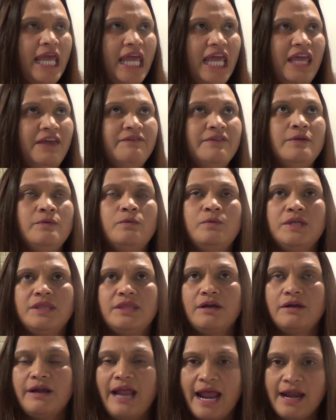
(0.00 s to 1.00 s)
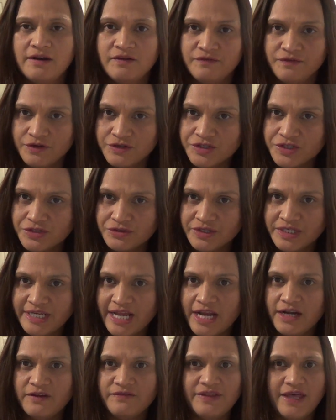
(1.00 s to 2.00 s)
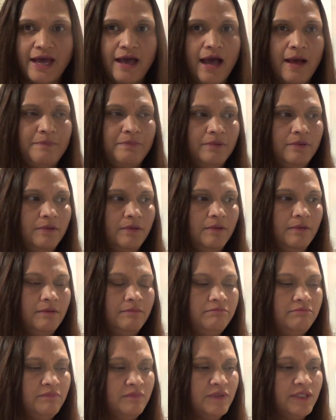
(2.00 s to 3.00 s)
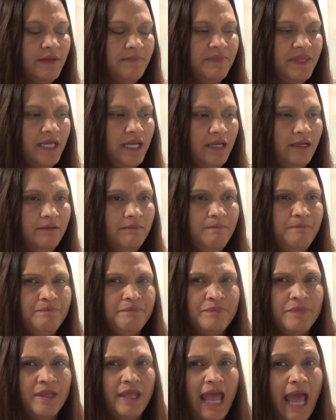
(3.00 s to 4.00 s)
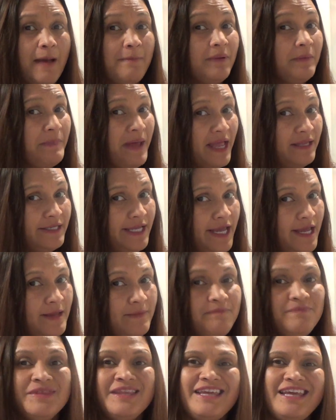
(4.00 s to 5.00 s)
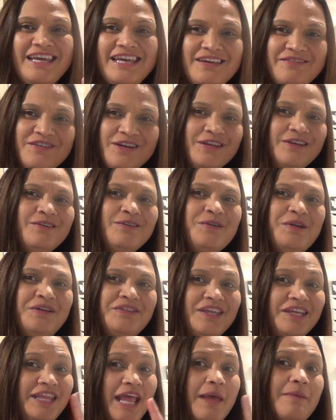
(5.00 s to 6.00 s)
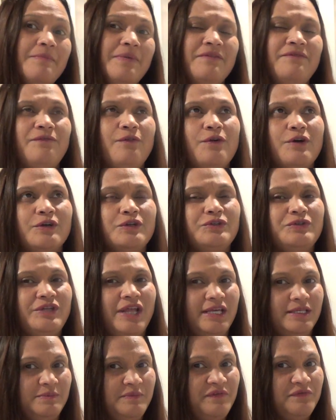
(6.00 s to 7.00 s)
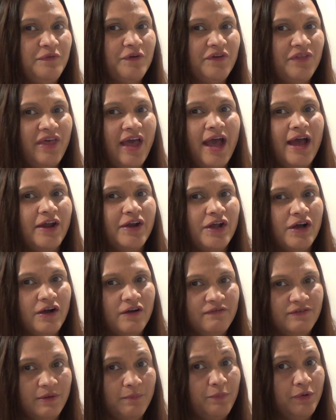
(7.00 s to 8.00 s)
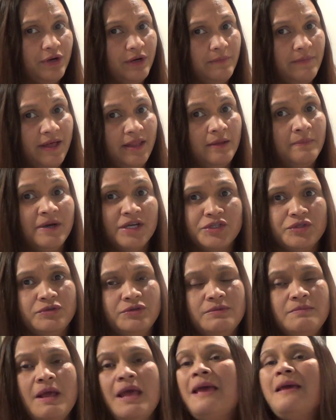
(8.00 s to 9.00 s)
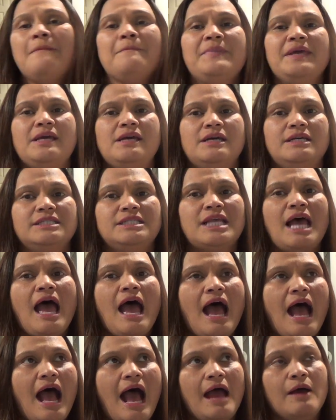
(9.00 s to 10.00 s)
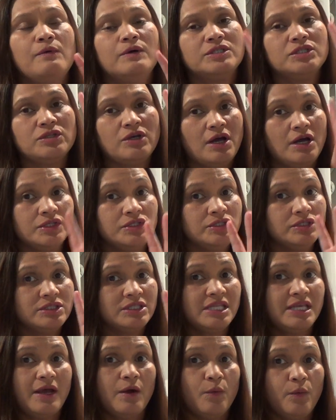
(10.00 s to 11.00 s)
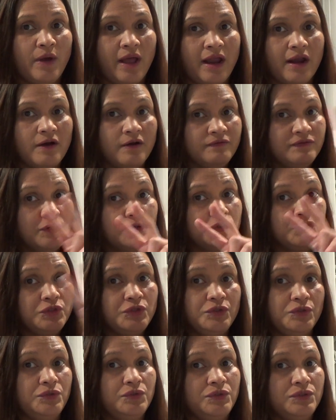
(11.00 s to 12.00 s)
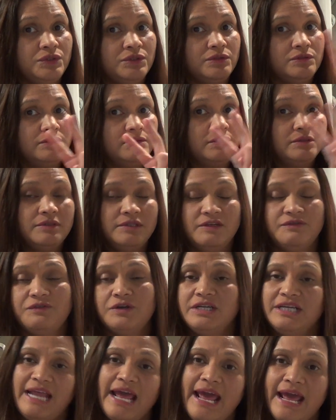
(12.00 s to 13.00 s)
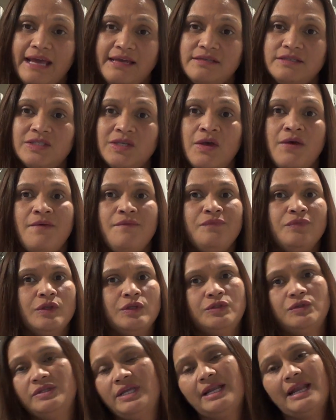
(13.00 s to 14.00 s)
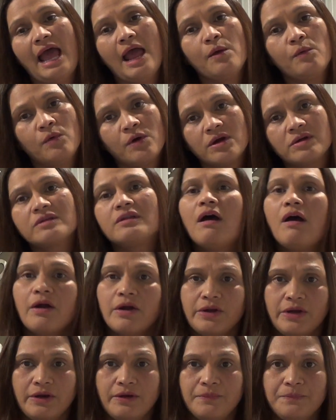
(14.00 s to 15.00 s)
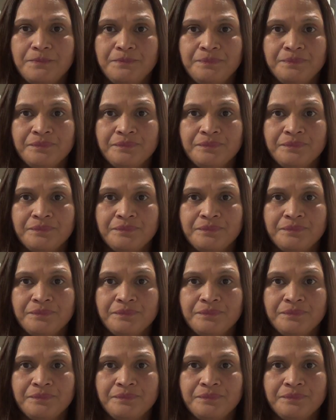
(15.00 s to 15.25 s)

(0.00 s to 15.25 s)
even with our anniversary date of the apple something, apple pancake, even the day before, two days before that of the portobello mushroom, because I was consciously aware of those two different days. So then I worked harder